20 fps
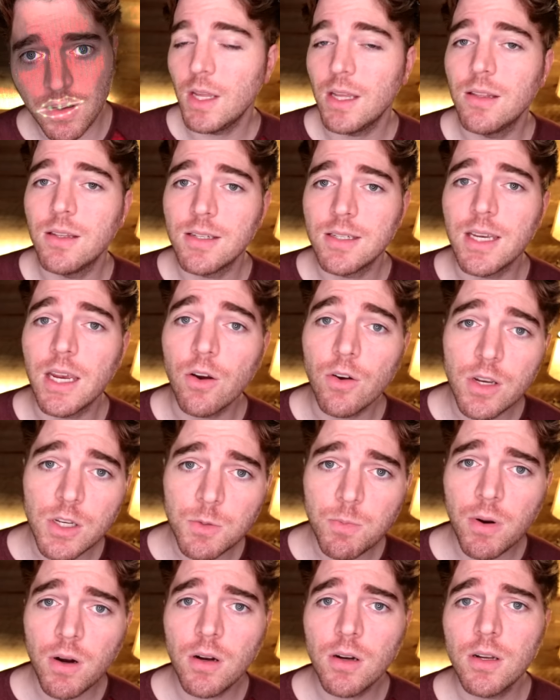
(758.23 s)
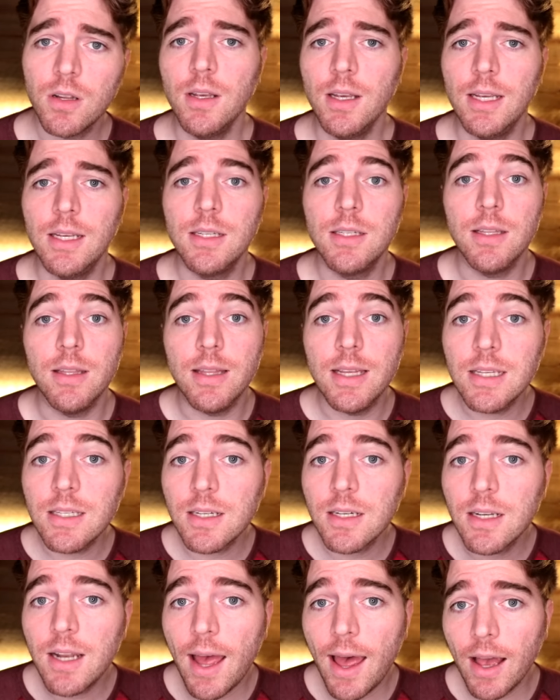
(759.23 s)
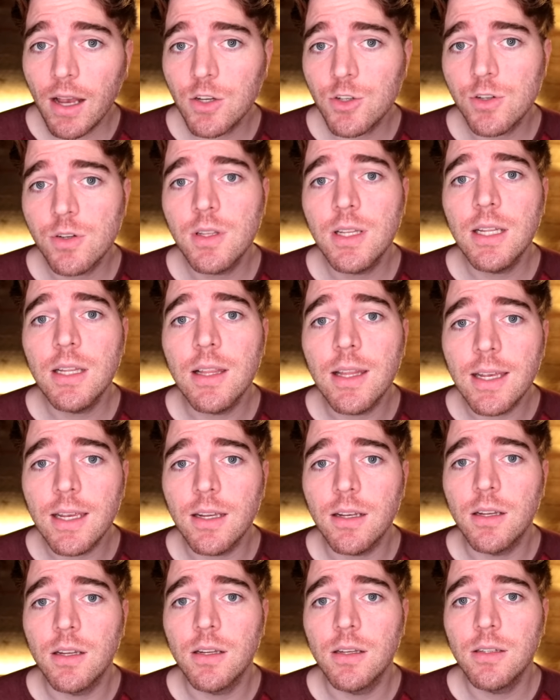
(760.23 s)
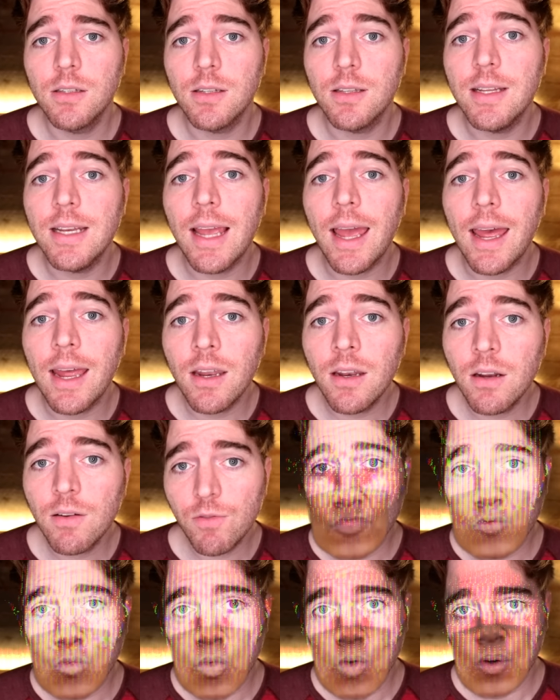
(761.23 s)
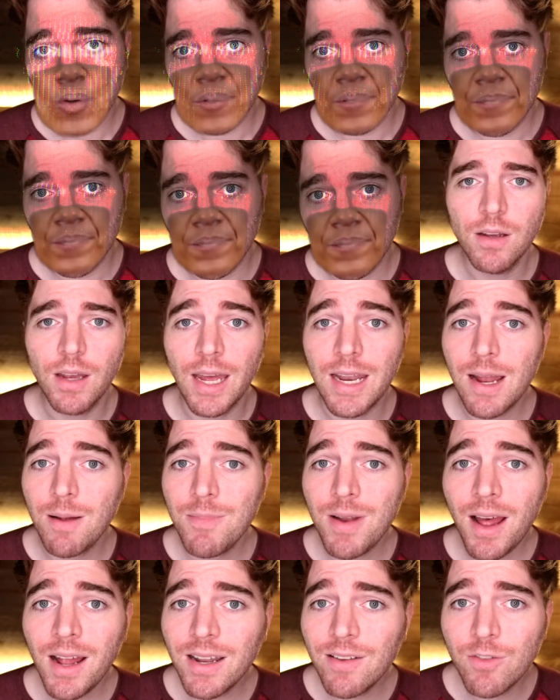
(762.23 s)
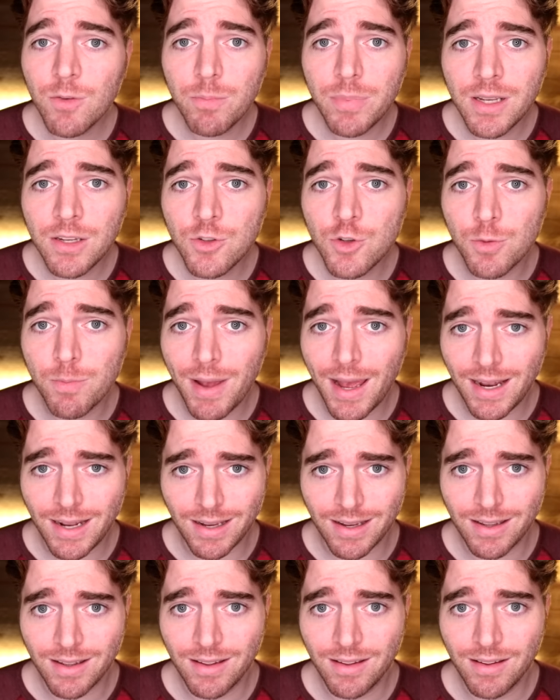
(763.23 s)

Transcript: And the scariest part is this could actually lead to the end of the world. And I'm not even being dramatic.